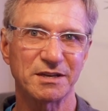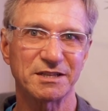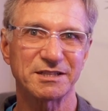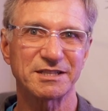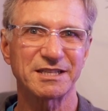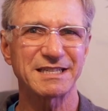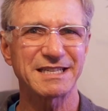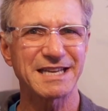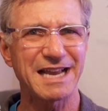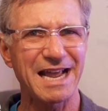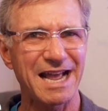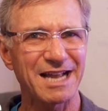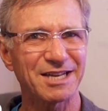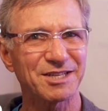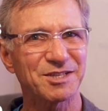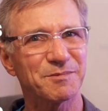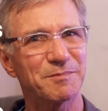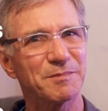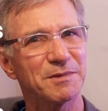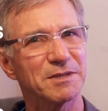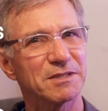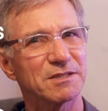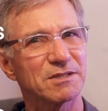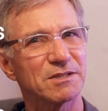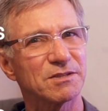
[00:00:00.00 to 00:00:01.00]
is
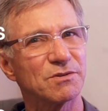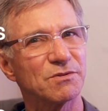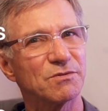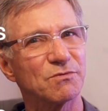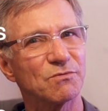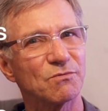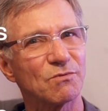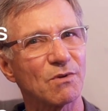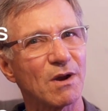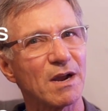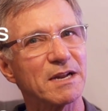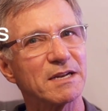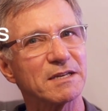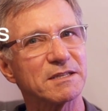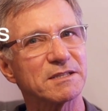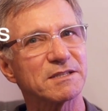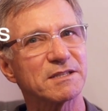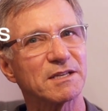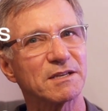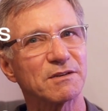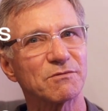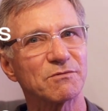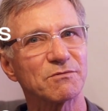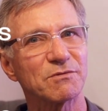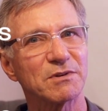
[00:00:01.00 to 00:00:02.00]
attachment to rites
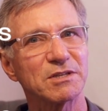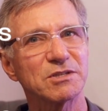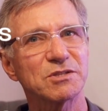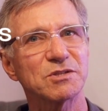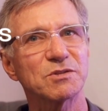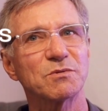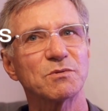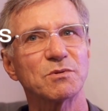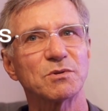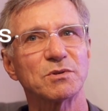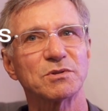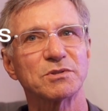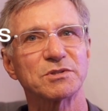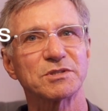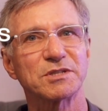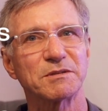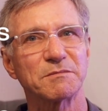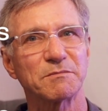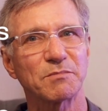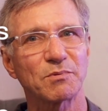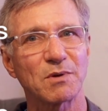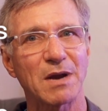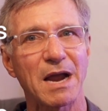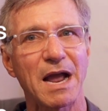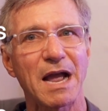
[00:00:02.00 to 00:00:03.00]
and rituals
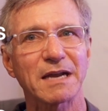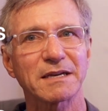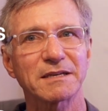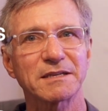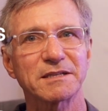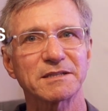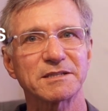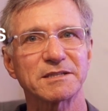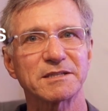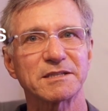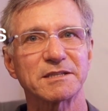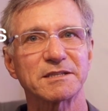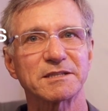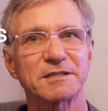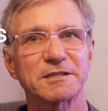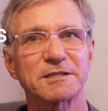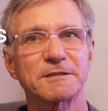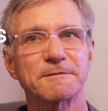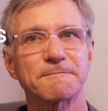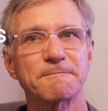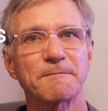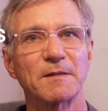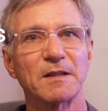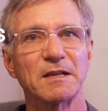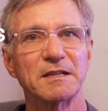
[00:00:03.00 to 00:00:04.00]
and practices.